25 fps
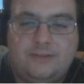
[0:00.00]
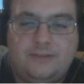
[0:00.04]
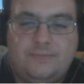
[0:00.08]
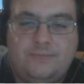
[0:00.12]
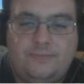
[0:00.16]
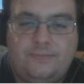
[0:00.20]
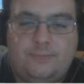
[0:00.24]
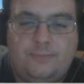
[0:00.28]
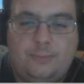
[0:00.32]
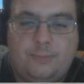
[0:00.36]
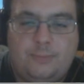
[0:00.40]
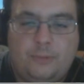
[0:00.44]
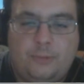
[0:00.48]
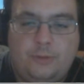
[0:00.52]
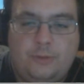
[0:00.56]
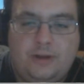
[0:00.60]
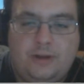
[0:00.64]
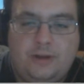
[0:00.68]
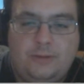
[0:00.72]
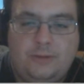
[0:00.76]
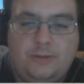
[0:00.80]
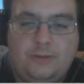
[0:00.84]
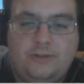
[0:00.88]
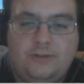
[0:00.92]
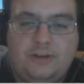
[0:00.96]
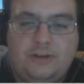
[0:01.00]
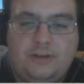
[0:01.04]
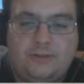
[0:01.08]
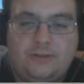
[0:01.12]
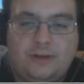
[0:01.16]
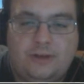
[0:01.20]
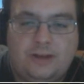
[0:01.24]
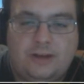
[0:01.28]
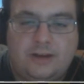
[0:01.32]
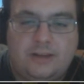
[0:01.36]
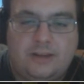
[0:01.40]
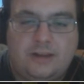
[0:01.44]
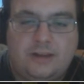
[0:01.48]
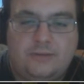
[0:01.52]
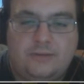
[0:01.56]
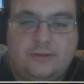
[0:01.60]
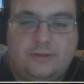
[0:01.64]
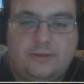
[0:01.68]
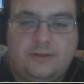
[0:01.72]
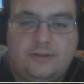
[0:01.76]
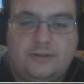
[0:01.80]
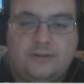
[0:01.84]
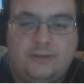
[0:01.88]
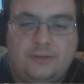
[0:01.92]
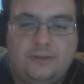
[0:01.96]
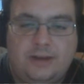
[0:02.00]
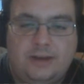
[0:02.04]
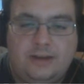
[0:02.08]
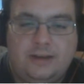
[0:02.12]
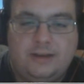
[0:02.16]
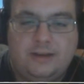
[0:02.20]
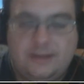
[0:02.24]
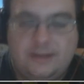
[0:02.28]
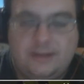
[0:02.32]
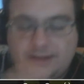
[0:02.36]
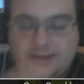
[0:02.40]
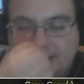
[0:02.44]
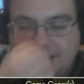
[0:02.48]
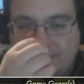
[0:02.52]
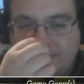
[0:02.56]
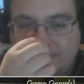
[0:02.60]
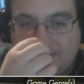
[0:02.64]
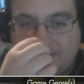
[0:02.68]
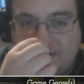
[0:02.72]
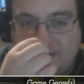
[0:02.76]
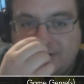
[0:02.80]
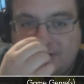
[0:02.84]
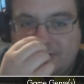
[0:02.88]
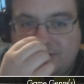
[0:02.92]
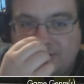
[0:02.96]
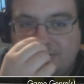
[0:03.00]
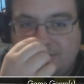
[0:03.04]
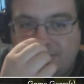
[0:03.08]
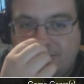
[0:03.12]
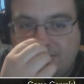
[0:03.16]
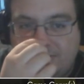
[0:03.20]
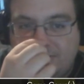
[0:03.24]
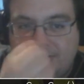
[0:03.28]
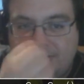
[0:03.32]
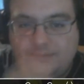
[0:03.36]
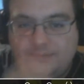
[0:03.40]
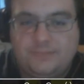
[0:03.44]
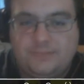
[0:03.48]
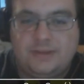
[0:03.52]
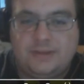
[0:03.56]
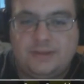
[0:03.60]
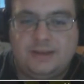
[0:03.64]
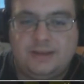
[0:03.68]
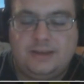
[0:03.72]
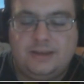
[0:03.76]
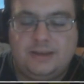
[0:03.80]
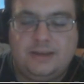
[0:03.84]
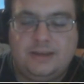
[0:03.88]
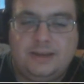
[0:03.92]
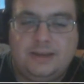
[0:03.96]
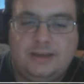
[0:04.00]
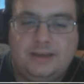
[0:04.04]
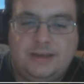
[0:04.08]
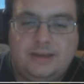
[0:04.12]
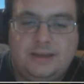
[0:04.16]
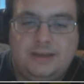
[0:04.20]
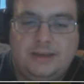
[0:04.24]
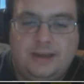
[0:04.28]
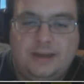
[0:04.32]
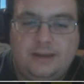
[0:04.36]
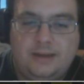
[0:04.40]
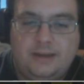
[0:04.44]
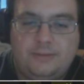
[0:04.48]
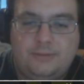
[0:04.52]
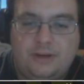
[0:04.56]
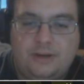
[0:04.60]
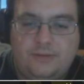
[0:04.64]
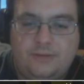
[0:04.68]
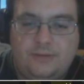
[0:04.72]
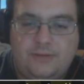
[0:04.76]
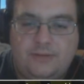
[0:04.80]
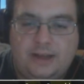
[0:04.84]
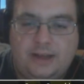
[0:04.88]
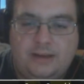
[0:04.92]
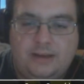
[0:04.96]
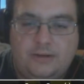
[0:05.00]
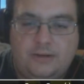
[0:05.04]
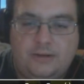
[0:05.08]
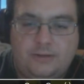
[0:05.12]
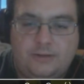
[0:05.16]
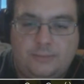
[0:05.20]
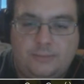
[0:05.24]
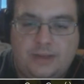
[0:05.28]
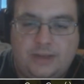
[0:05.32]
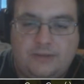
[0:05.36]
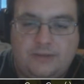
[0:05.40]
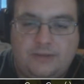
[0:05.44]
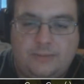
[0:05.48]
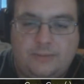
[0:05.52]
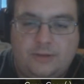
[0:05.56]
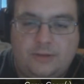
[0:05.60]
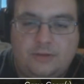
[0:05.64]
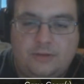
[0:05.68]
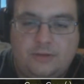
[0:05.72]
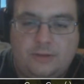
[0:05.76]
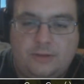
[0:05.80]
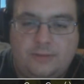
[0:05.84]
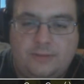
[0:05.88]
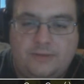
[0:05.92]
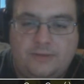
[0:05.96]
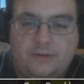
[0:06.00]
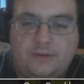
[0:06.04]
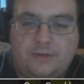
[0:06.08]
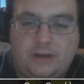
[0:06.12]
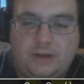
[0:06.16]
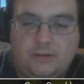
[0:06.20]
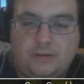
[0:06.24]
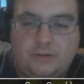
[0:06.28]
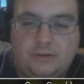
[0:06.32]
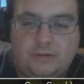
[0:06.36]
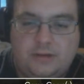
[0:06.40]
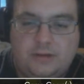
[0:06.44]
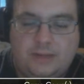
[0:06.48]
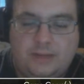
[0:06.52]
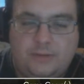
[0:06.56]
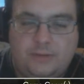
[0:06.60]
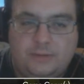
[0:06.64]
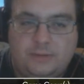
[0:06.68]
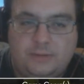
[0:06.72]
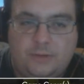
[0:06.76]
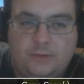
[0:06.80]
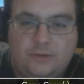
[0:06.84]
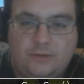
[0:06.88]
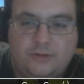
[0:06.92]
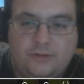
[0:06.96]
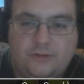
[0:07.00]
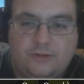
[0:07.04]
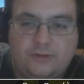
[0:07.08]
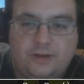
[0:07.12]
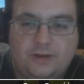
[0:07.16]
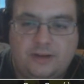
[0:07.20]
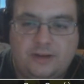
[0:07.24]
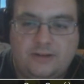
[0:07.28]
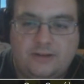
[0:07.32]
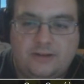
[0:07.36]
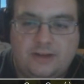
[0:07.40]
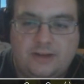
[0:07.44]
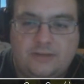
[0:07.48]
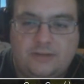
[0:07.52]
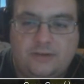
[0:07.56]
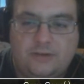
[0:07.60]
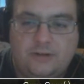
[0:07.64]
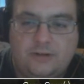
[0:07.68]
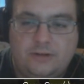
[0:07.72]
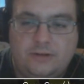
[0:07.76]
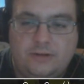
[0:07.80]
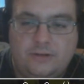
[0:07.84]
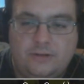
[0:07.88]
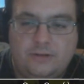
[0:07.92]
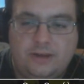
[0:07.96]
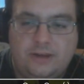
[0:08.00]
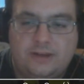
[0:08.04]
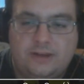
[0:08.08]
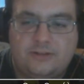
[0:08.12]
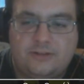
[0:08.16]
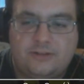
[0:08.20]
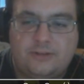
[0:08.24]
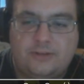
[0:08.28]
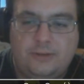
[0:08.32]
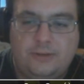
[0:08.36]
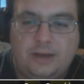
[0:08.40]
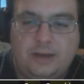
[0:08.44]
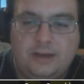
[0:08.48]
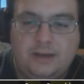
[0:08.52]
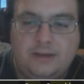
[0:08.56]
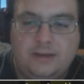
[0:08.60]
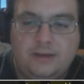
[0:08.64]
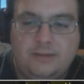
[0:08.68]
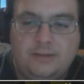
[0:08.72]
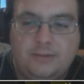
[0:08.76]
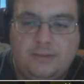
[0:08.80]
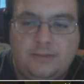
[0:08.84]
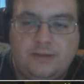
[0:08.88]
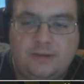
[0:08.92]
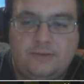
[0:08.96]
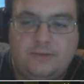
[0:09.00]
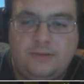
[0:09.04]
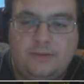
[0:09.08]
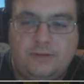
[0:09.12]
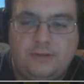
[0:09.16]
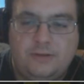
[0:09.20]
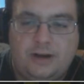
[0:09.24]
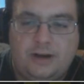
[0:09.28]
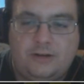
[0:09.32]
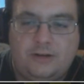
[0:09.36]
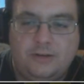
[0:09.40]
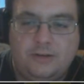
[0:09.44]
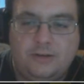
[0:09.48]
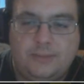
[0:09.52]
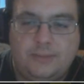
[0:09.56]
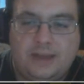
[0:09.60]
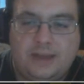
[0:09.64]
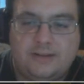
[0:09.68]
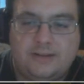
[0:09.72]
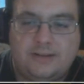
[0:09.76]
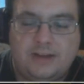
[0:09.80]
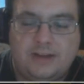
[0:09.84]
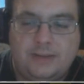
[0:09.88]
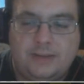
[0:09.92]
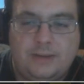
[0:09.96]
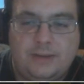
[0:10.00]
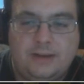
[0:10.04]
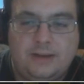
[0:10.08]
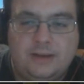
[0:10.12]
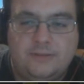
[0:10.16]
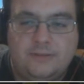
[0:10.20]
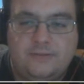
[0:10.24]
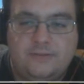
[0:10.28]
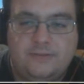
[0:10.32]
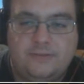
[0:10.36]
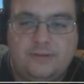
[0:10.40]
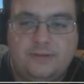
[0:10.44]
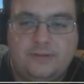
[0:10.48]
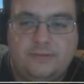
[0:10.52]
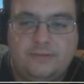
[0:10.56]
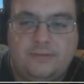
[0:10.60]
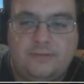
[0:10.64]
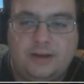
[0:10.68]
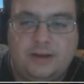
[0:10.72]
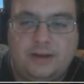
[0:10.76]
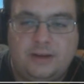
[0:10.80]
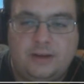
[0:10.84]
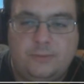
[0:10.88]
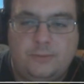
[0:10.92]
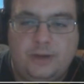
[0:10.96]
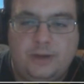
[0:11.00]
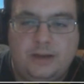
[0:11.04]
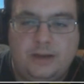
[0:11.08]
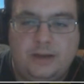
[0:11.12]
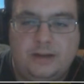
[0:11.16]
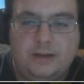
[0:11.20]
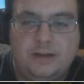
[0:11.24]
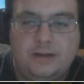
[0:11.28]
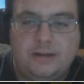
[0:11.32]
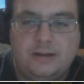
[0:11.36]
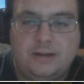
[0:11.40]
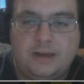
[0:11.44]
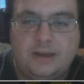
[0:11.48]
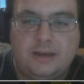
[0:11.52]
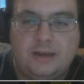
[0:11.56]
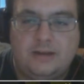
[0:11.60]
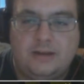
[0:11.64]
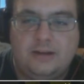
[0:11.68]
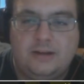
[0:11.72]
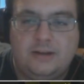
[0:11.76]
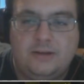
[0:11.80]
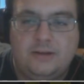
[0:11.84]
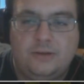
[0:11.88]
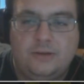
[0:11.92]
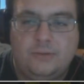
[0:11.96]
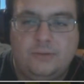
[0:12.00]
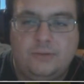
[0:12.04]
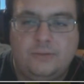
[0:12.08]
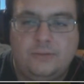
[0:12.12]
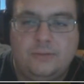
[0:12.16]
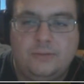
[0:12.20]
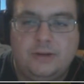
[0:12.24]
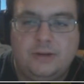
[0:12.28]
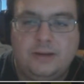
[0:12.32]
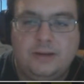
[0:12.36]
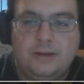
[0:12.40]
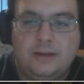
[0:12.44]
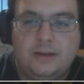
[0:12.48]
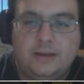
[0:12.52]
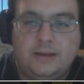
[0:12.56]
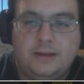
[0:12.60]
That's a pretty risky strat at the end of the screen that I'm not gonna go for. And instead of landing on the platform in the top left, you can do a double bonk strat and fall into the next screen. But if you are on a bad timing, the fire wheel can kill you.